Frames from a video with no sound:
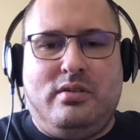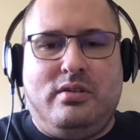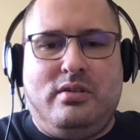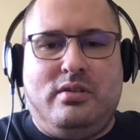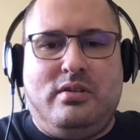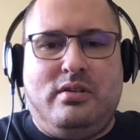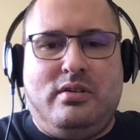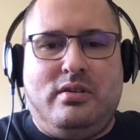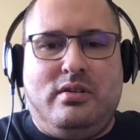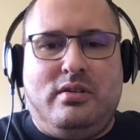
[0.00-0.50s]

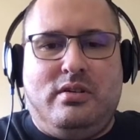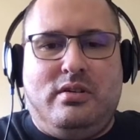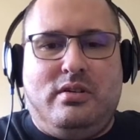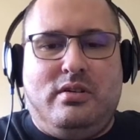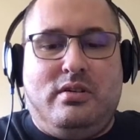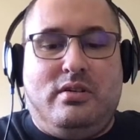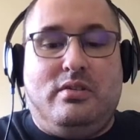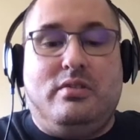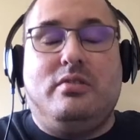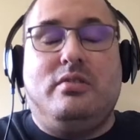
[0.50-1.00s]

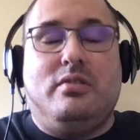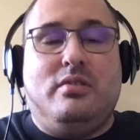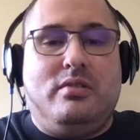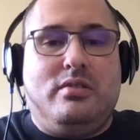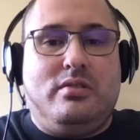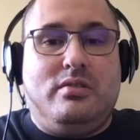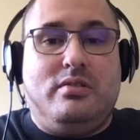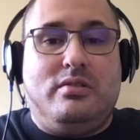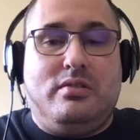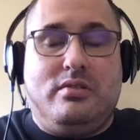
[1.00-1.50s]

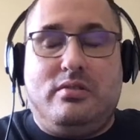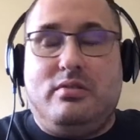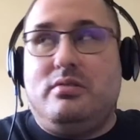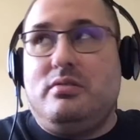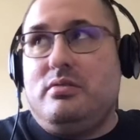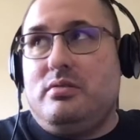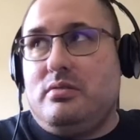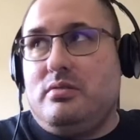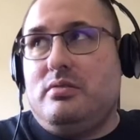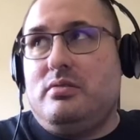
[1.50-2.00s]

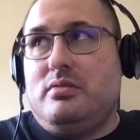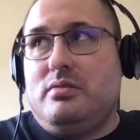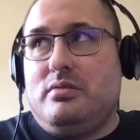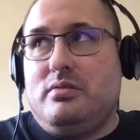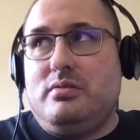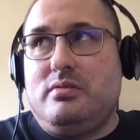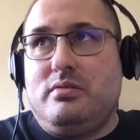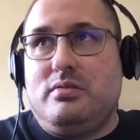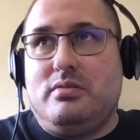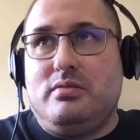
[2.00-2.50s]

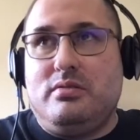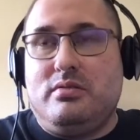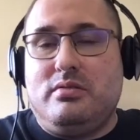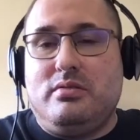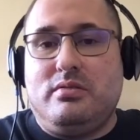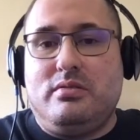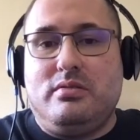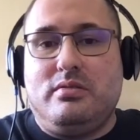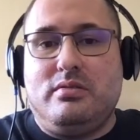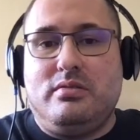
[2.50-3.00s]

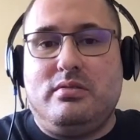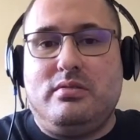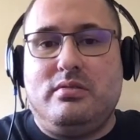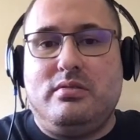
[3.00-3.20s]
No one is speaking in this clip.